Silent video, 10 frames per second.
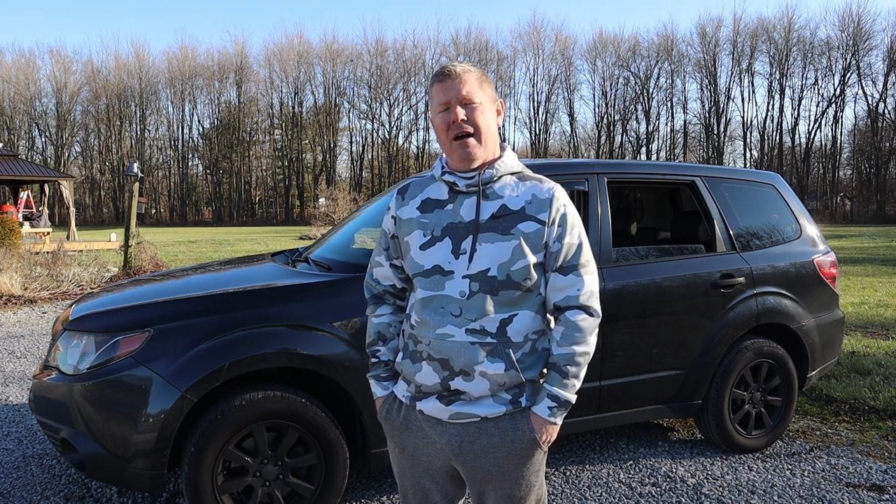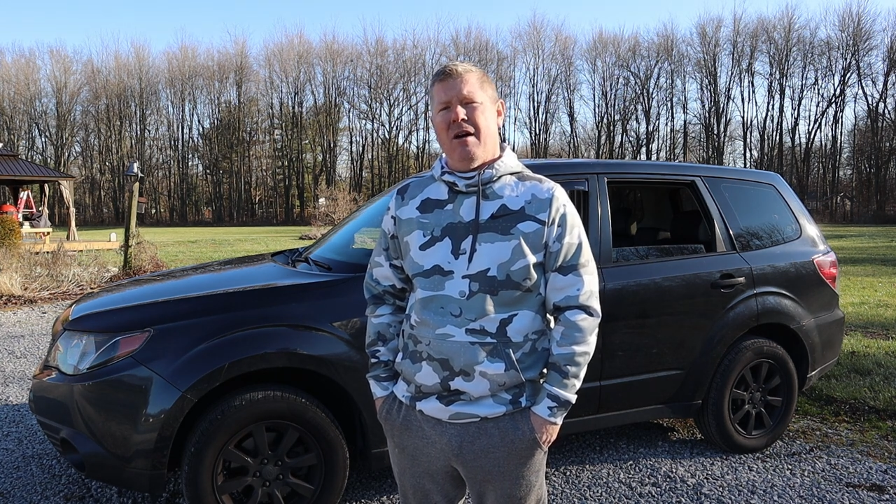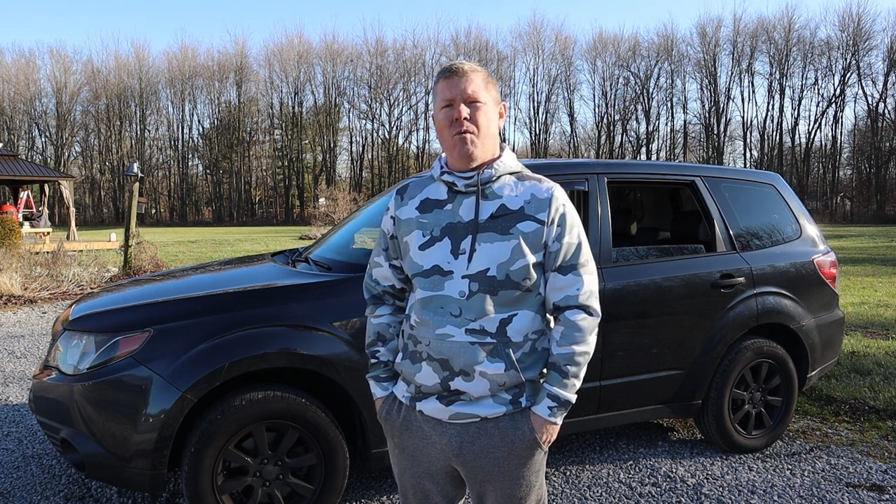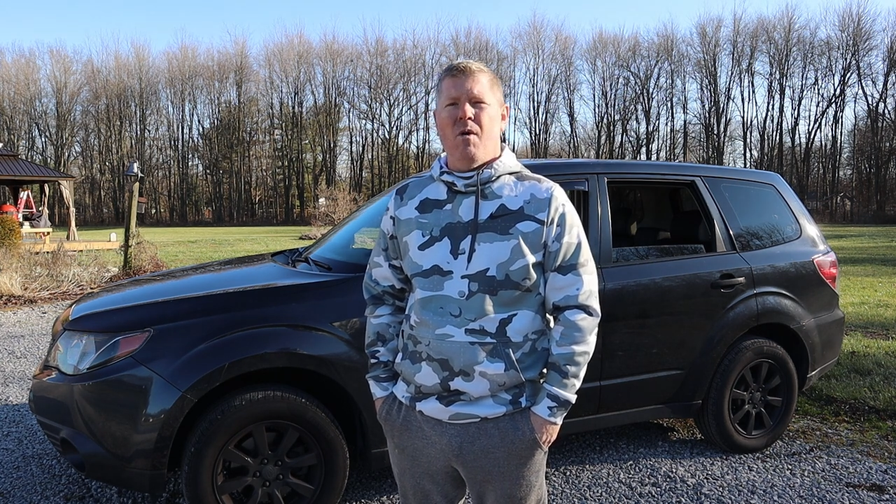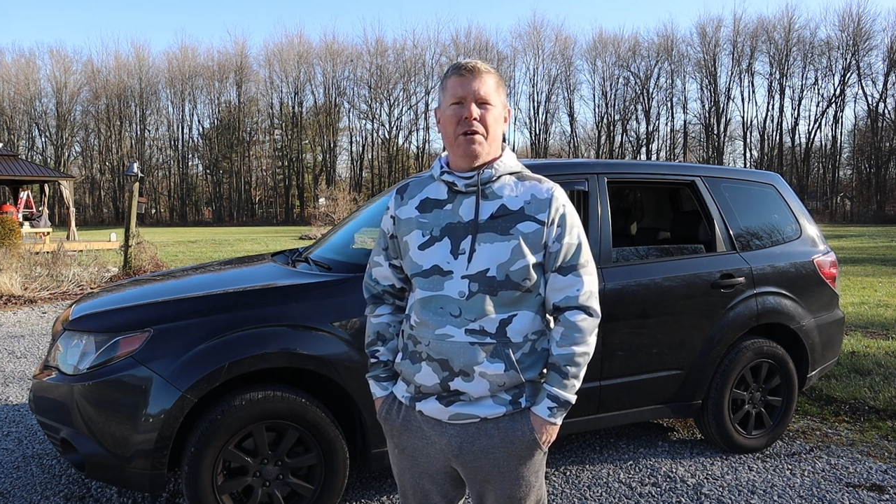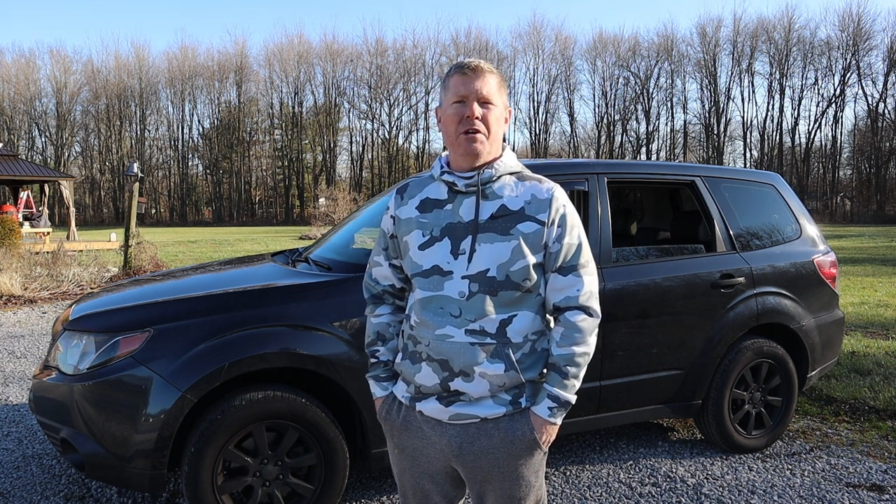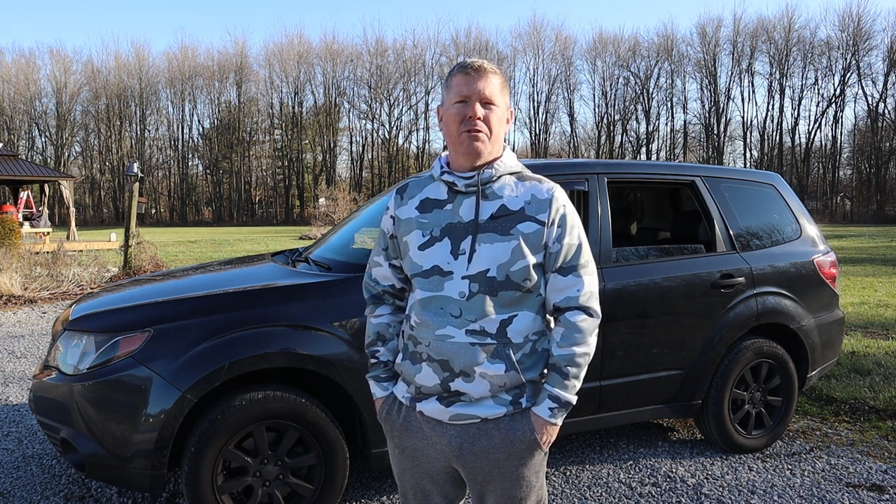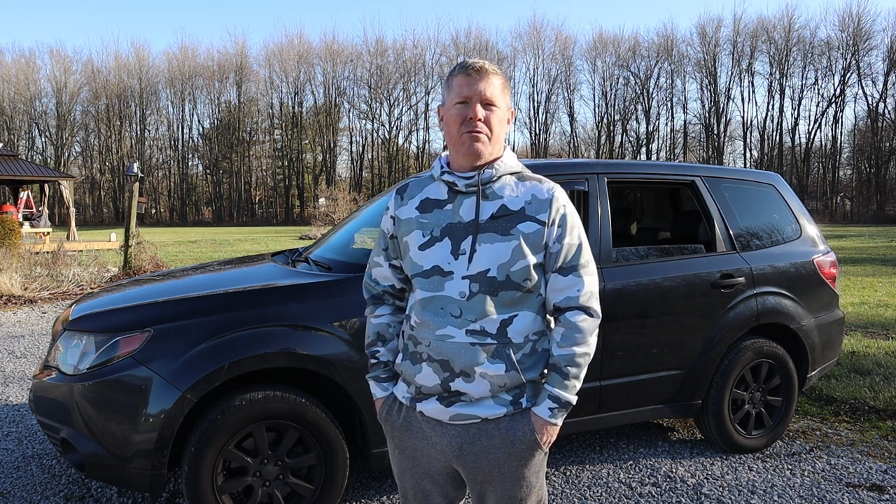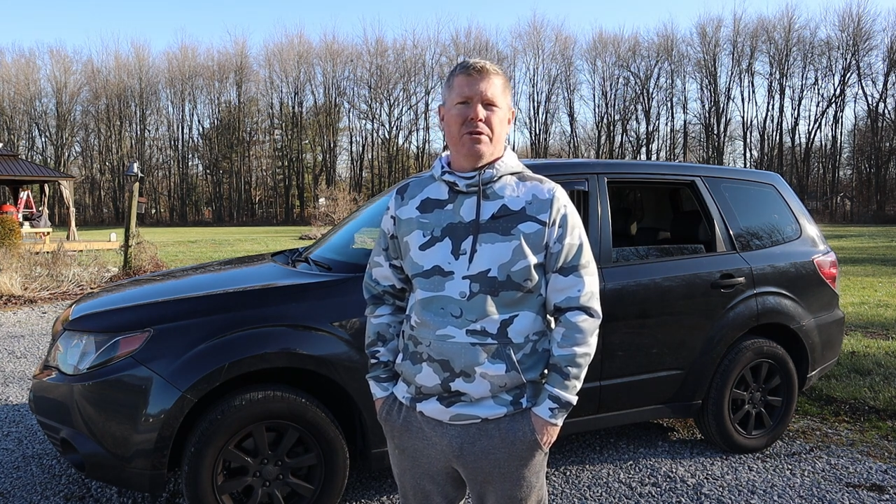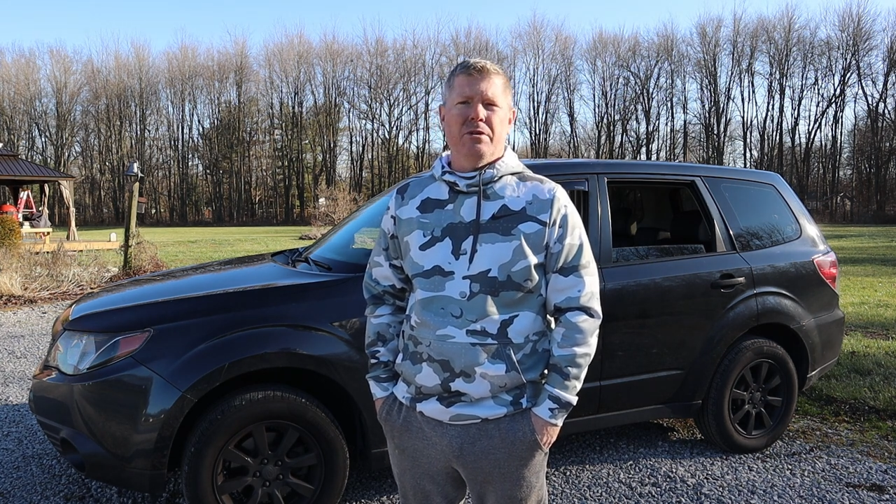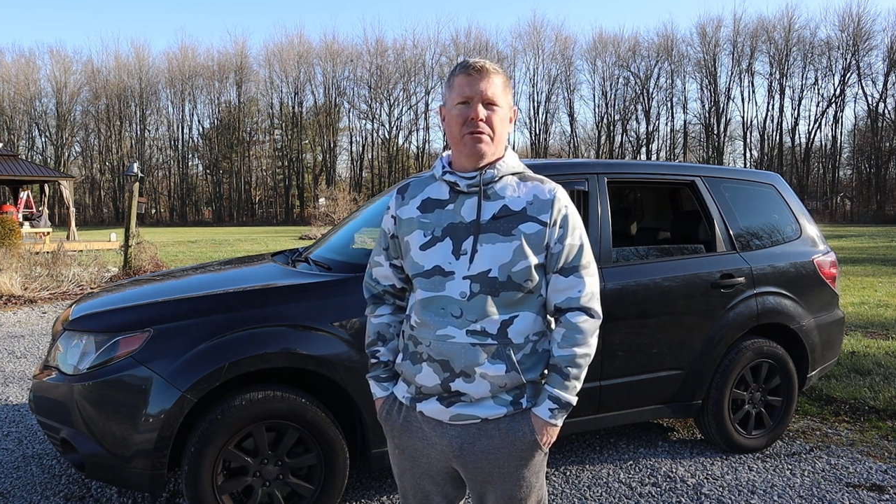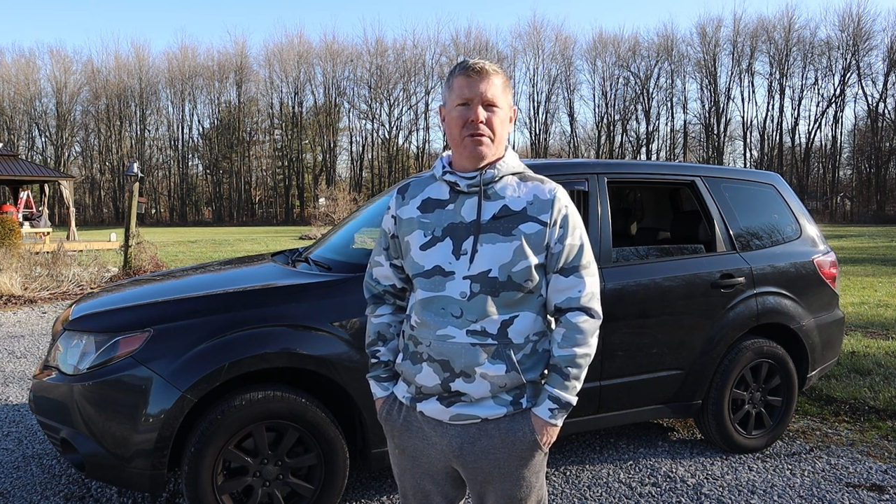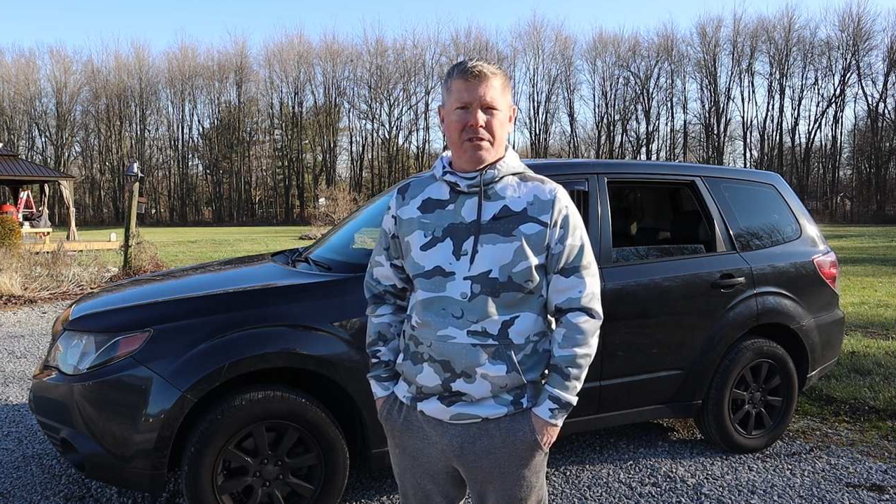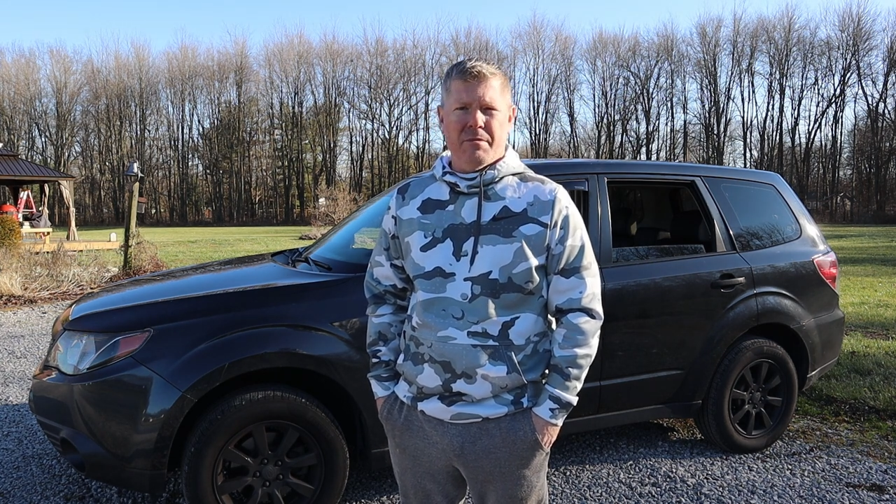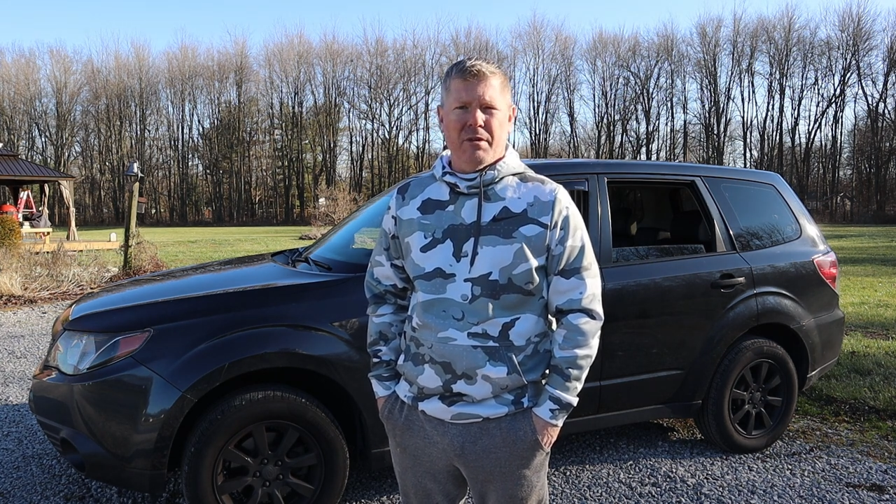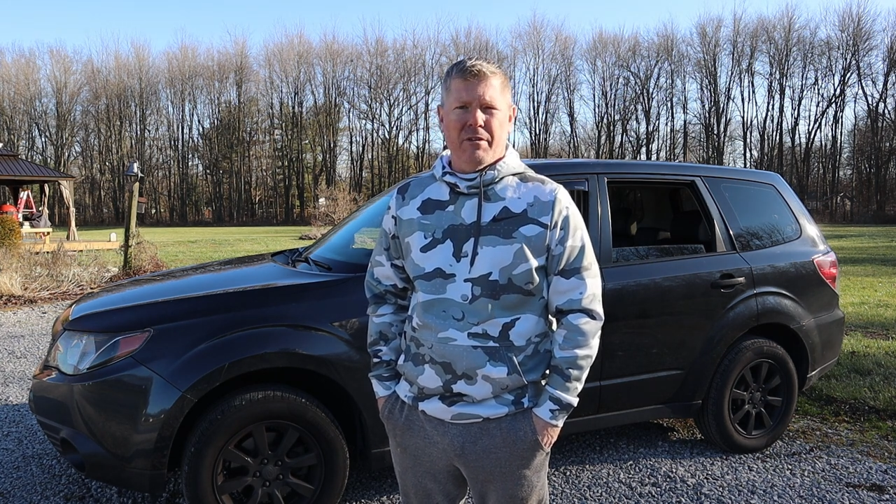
I'll walk you through some